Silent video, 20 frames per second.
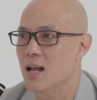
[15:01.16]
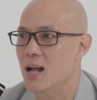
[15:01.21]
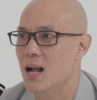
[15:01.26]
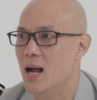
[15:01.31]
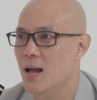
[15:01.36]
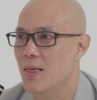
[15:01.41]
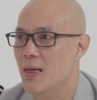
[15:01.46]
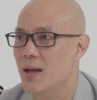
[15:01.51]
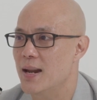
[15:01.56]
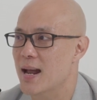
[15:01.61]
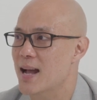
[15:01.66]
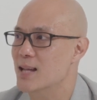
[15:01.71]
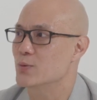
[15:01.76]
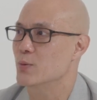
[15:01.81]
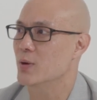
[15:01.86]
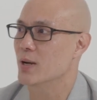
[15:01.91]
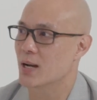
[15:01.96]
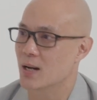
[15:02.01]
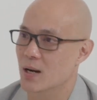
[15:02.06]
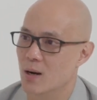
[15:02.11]
And then as
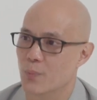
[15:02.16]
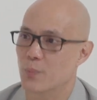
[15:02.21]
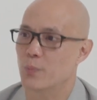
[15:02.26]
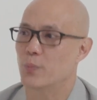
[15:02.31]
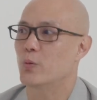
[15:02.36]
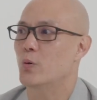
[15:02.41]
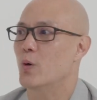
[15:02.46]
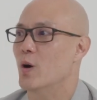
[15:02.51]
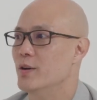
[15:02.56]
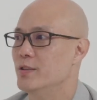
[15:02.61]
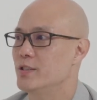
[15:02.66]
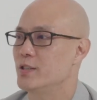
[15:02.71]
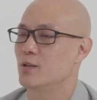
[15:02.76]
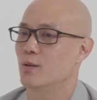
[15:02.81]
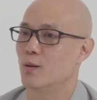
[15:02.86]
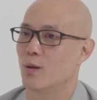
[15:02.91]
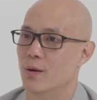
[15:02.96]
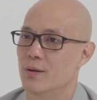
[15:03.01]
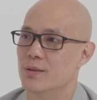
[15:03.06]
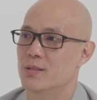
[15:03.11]
we kind of approach
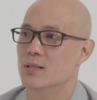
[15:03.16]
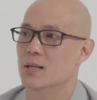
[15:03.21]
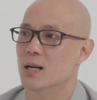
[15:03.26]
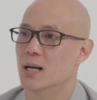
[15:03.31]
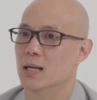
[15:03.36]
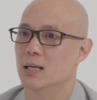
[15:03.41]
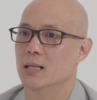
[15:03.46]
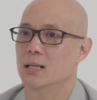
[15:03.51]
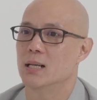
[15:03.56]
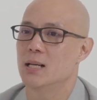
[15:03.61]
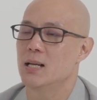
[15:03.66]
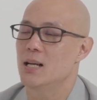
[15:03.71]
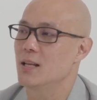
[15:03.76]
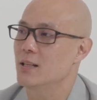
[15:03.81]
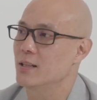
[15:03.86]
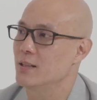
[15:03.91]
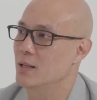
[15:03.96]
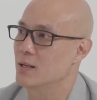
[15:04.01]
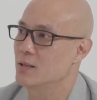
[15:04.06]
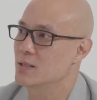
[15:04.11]
closer,
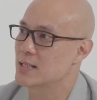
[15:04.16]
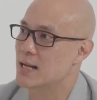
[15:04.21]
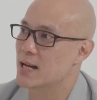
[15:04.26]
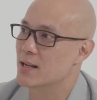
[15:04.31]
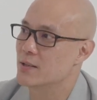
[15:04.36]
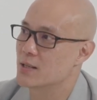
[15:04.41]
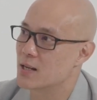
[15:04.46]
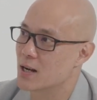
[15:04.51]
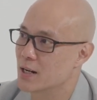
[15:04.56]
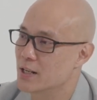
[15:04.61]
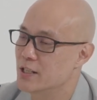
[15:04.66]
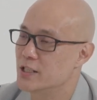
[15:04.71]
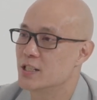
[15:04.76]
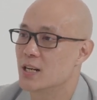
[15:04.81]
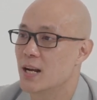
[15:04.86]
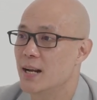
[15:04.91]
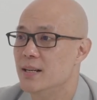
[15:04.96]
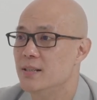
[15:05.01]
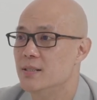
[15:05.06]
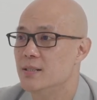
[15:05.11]
they started to kind of
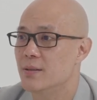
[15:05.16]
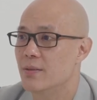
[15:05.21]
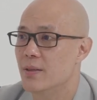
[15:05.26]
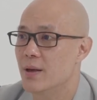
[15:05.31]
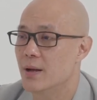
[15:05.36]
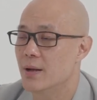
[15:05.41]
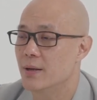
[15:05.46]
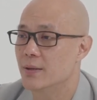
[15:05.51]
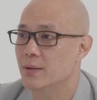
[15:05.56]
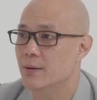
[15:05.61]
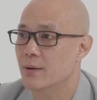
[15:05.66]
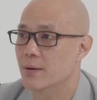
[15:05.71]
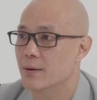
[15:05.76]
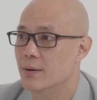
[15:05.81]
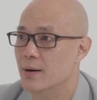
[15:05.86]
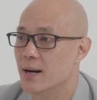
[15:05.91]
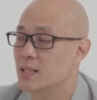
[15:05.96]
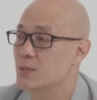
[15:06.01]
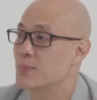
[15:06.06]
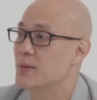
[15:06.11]
change
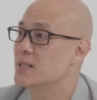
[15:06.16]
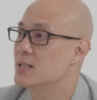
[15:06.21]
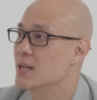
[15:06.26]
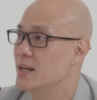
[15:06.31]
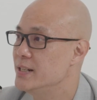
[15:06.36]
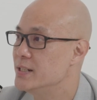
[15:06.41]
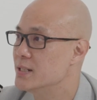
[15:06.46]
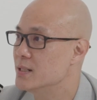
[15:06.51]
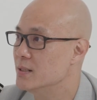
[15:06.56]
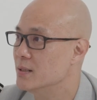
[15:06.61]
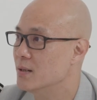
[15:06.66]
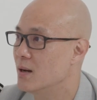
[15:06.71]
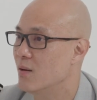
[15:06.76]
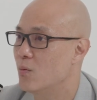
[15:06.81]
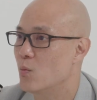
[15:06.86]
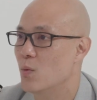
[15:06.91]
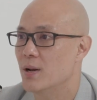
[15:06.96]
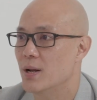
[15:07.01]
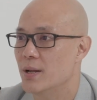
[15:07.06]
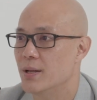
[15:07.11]
their expectation of
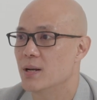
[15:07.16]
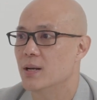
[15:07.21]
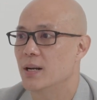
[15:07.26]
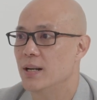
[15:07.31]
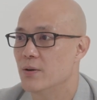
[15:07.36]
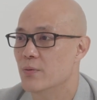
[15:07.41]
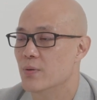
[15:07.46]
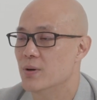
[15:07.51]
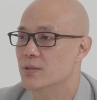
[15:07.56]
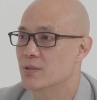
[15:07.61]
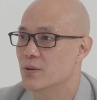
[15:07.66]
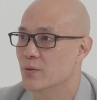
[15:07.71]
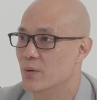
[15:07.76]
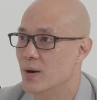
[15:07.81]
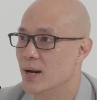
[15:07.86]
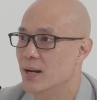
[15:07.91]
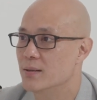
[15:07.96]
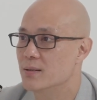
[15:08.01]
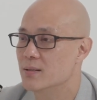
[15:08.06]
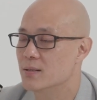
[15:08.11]
when are you going to increase the
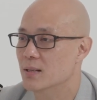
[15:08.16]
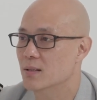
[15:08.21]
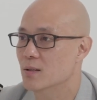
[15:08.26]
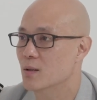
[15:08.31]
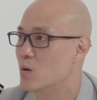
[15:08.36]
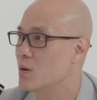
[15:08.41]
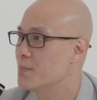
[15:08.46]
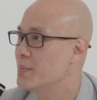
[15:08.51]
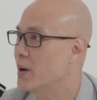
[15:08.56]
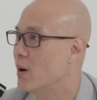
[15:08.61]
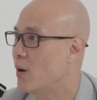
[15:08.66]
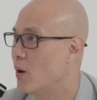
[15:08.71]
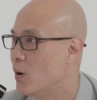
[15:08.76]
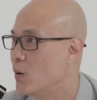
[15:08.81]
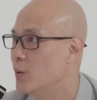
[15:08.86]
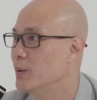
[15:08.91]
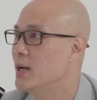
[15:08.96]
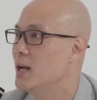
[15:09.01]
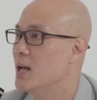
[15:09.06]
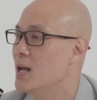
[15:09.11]
rates. And lo and
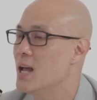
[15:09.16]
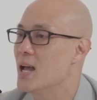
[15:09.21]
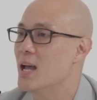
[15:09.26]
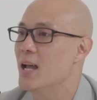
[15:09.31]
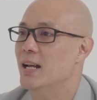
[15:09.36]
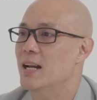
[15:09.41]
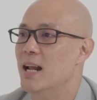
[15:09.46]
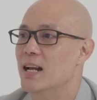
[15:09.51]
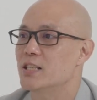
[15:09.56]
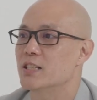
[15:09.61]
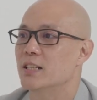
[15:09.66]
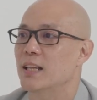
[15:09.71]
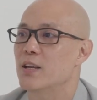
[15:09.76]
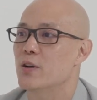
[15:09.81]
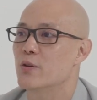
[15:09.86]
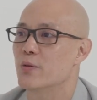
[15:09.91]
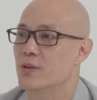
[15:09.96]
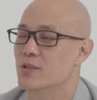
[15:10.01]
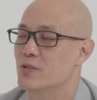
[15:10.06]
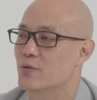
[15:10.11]
behold, it actually
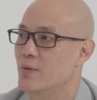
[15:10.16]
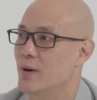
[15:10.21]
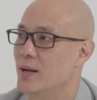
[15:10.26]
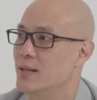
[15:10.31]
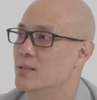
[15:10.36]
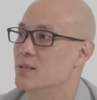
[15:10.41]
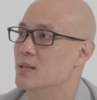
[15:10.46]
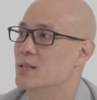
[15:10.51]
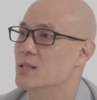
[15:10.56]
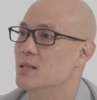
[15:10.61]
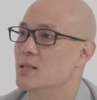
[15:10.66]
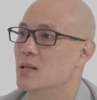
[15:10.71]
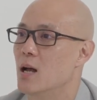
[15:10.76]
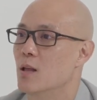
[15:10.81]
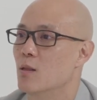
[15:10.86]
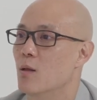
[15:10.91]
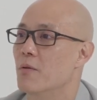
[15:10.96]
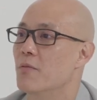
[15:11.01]
increased the rates a lot